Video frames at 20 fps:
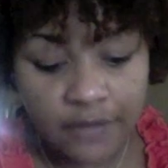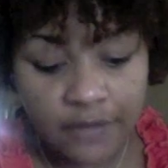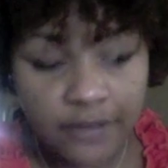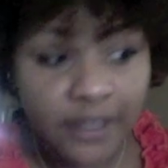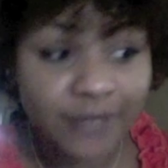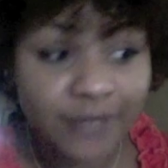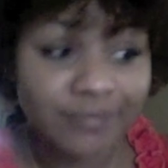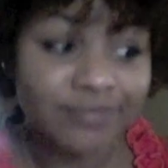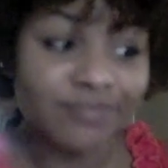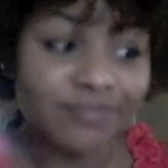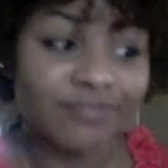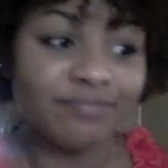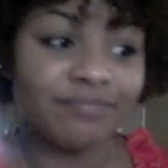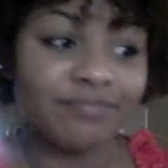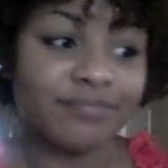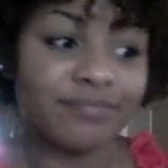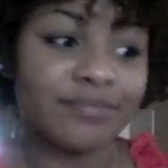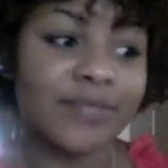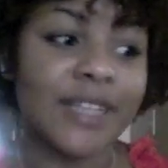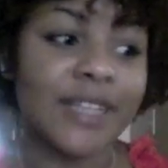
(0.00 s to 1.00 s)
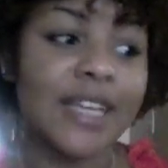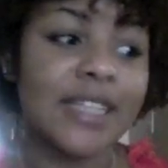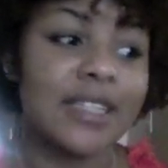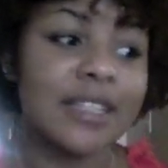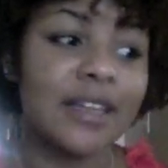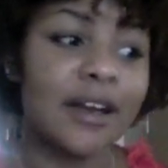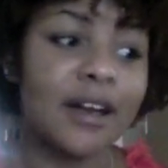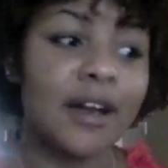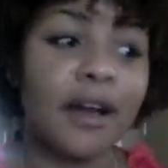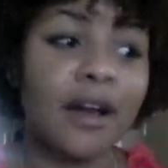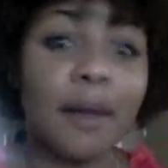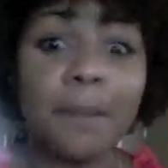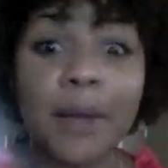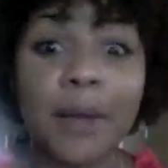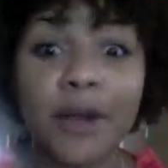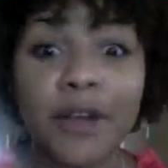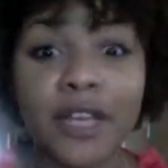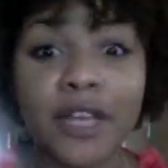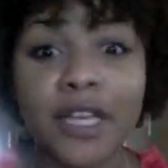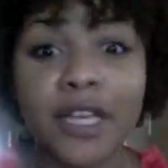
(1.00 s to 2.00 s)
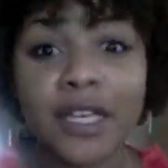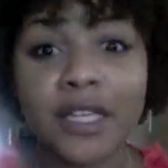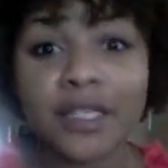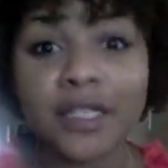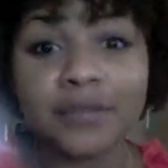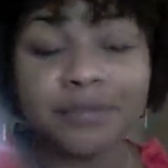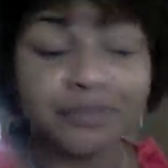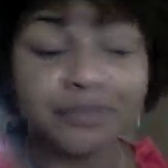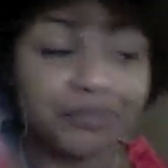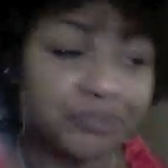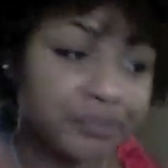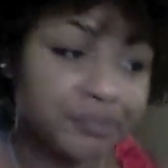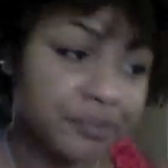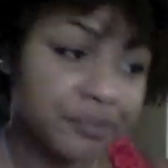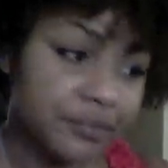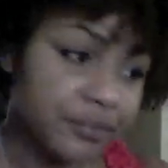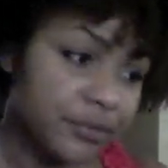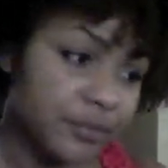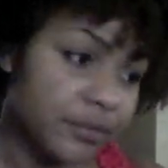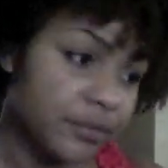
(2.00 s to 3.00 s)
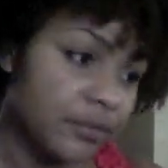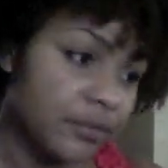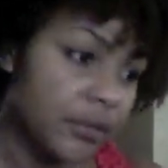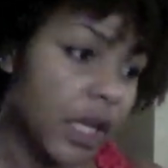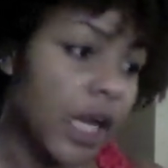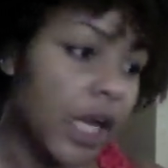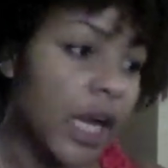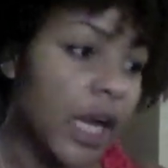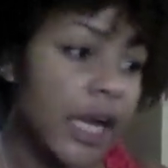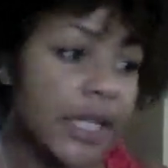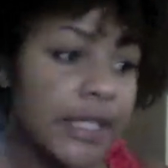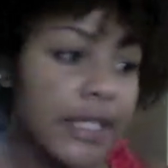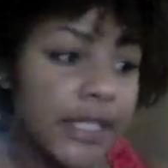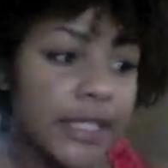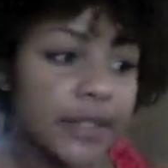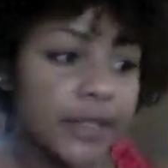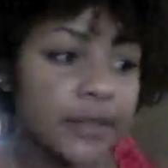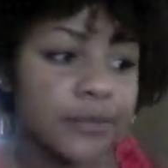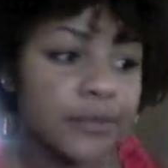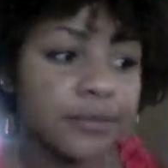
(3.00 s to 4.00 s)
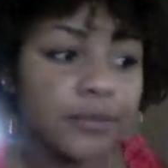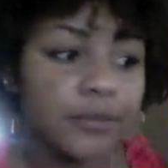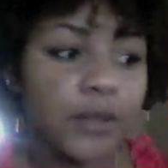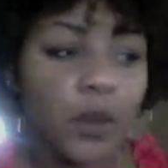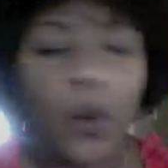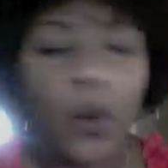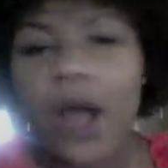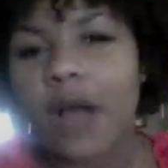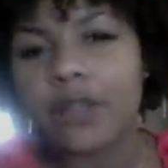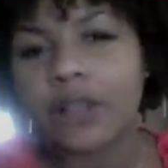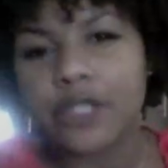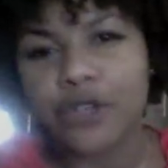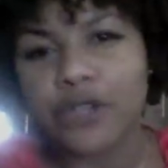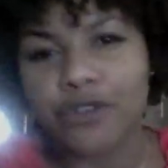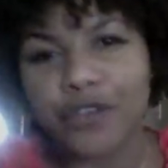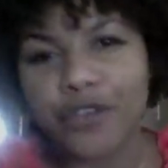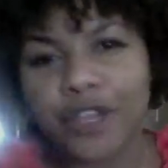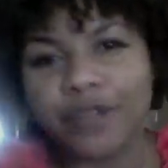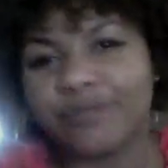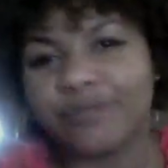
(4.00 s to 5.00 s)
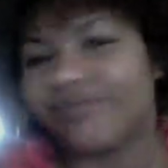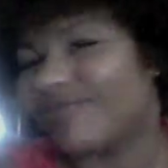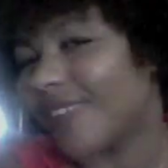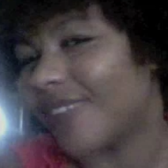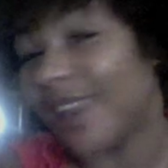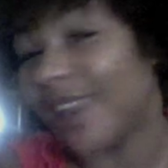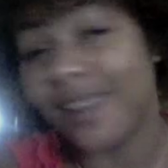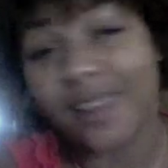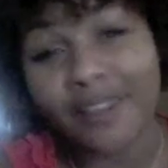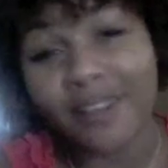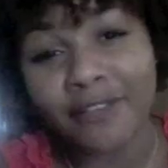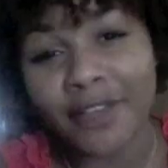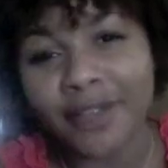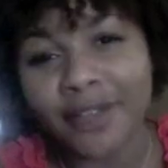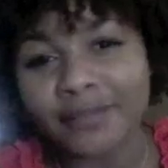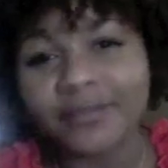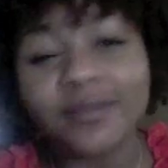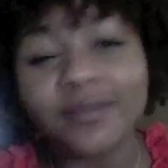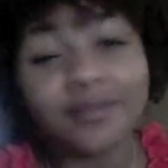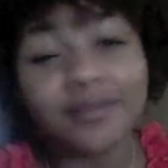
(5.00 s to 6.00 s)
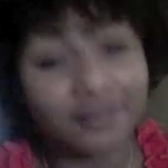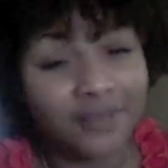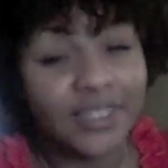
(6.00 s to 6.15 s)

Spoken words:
it. It's American honey wild turkey. Love it.